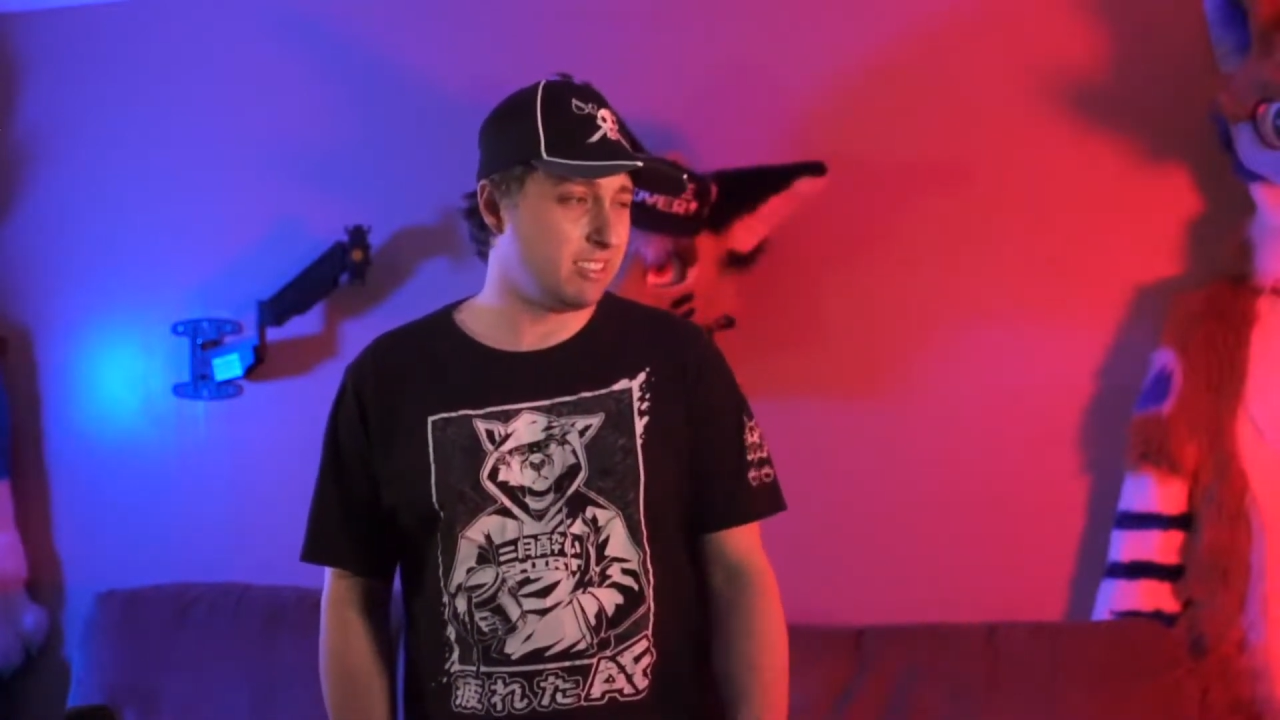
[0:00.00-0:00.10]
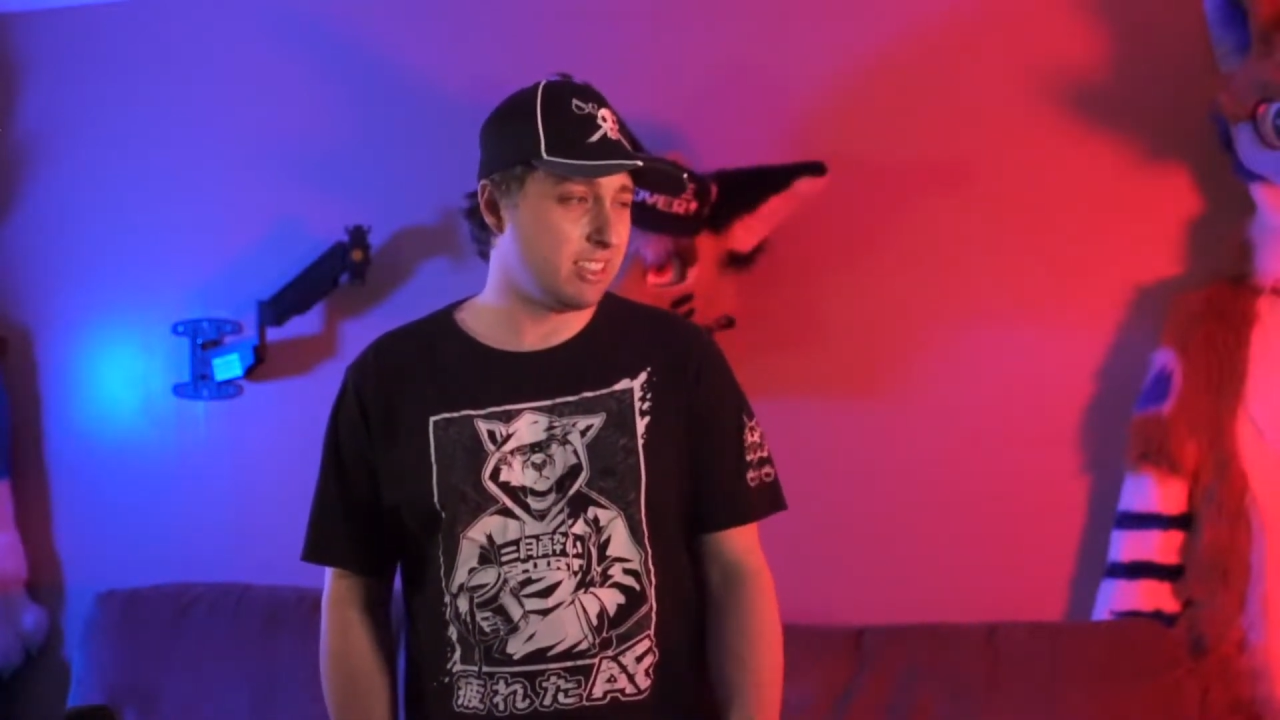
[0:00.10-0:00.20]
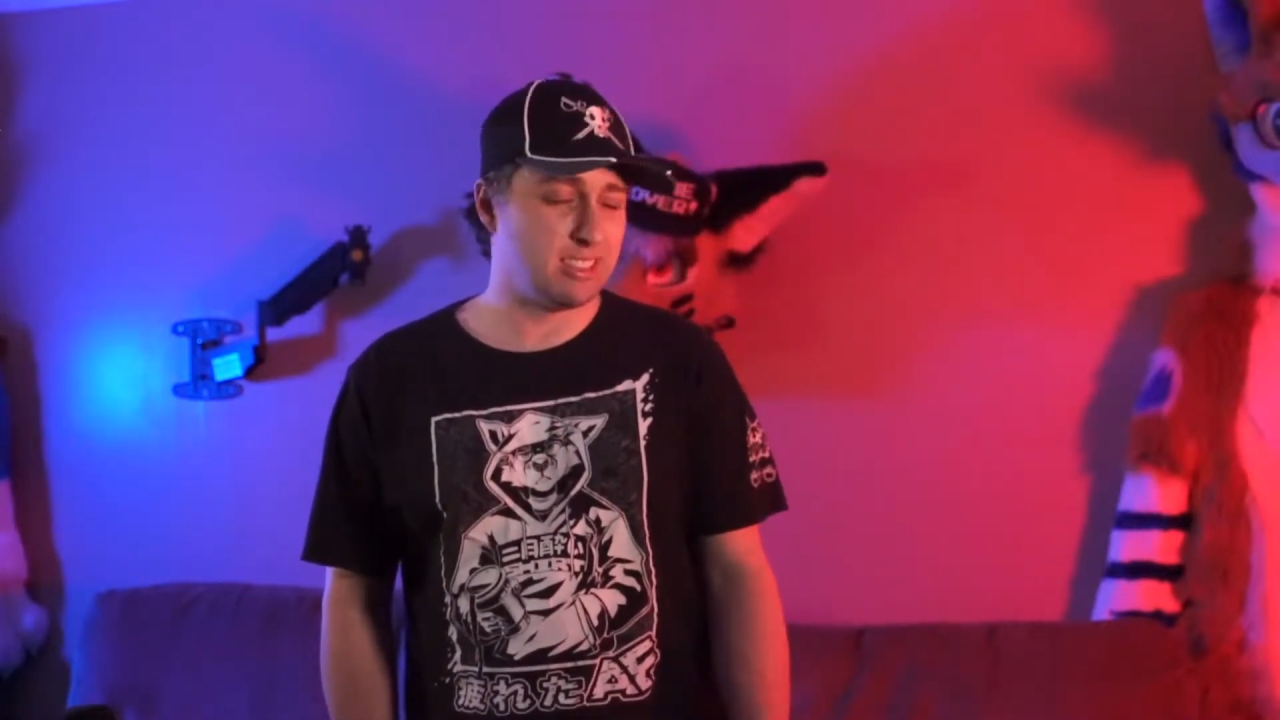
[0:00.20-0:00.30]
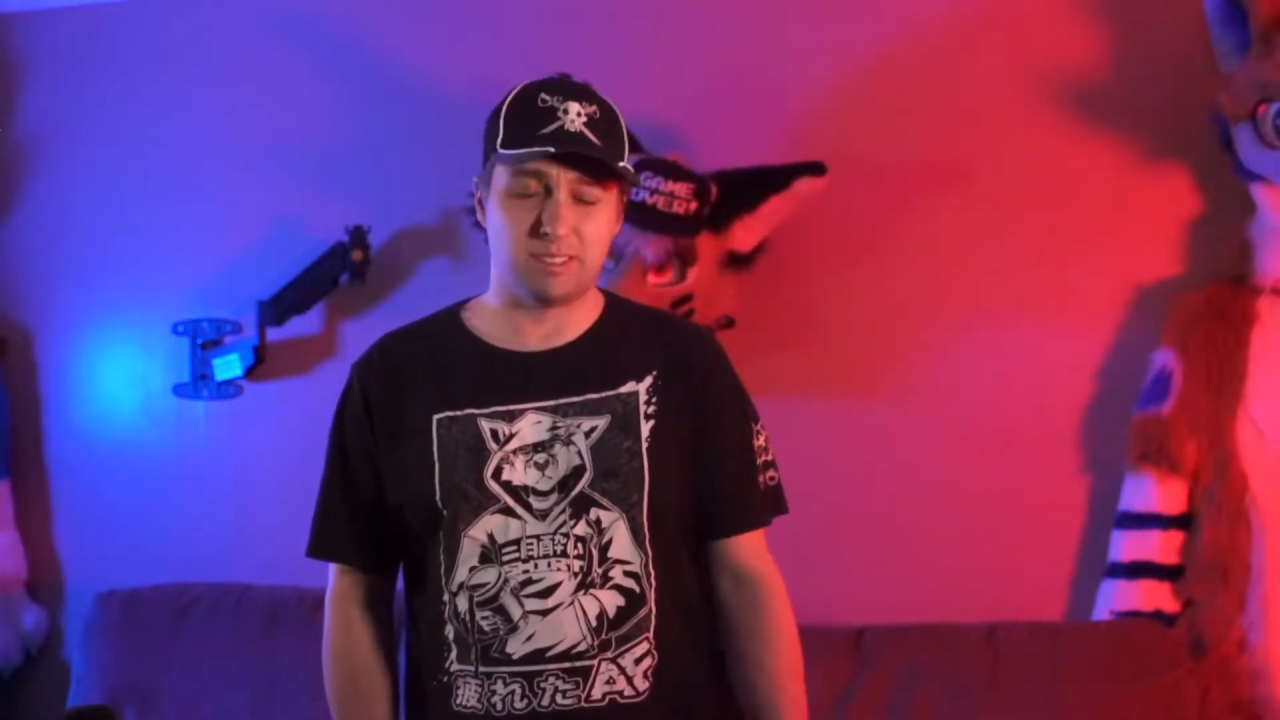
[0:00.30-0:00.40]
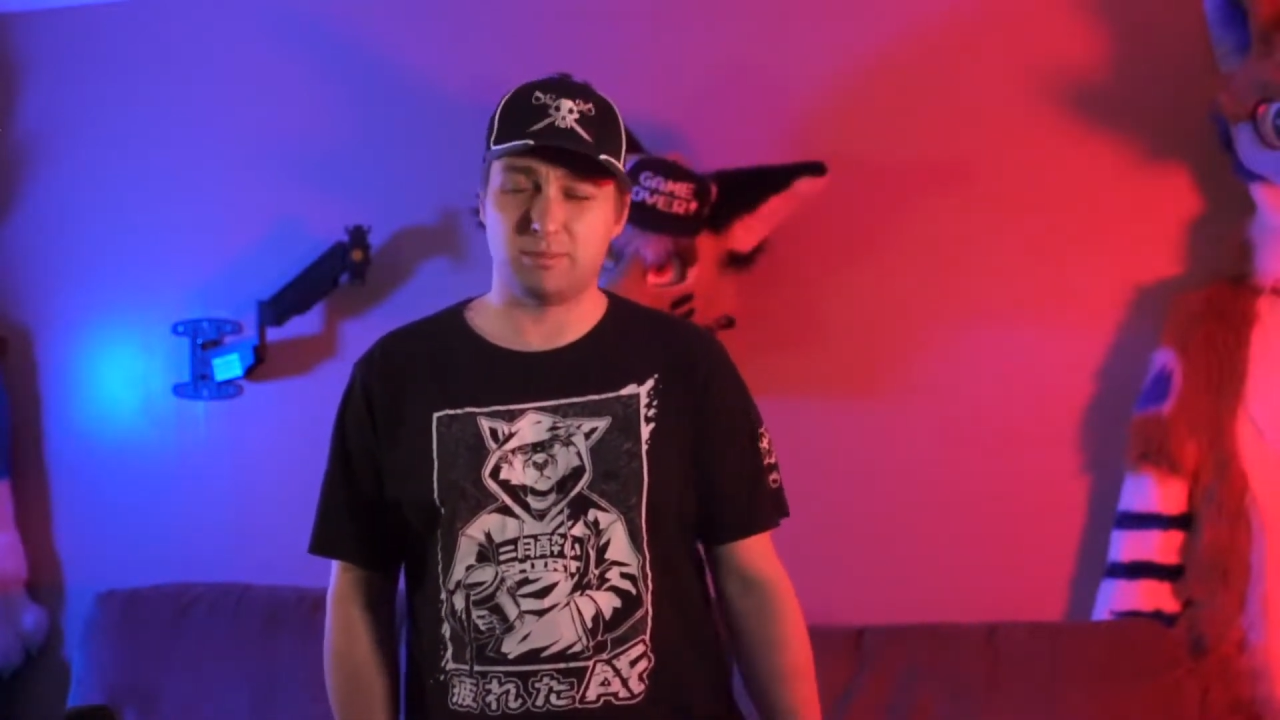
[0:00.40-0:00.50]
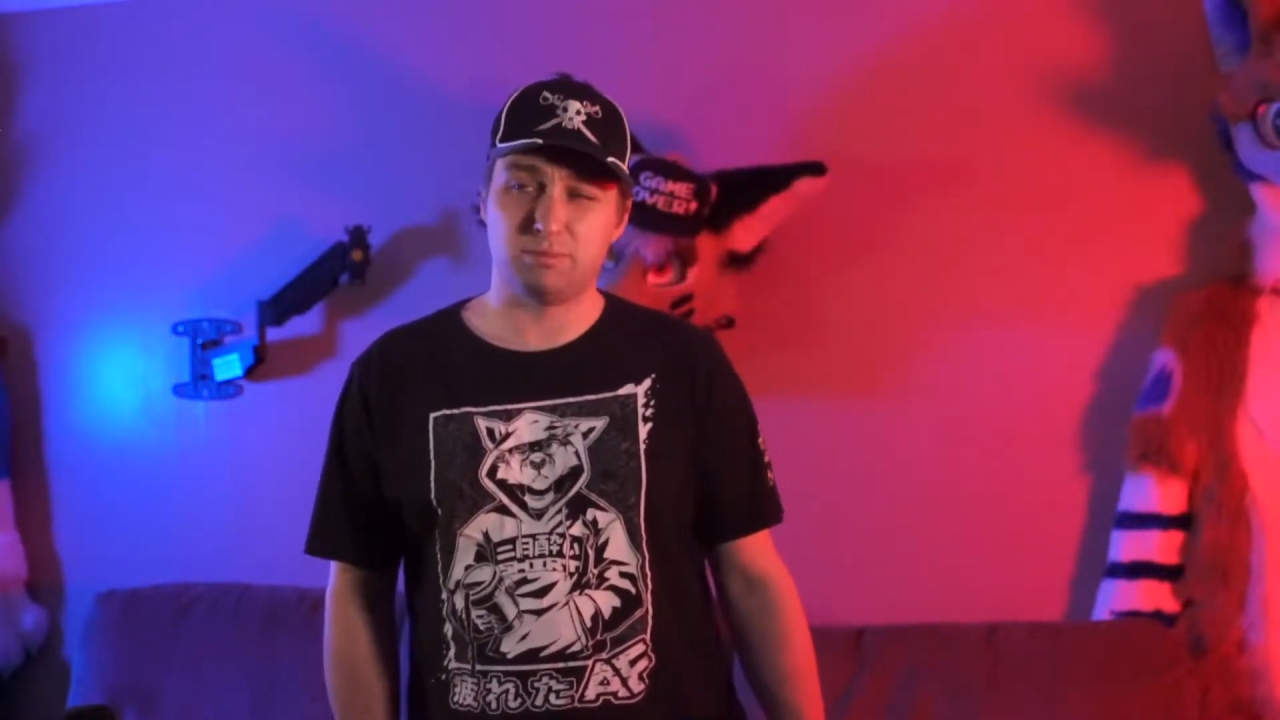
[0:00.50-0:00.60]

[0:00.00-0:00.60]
That's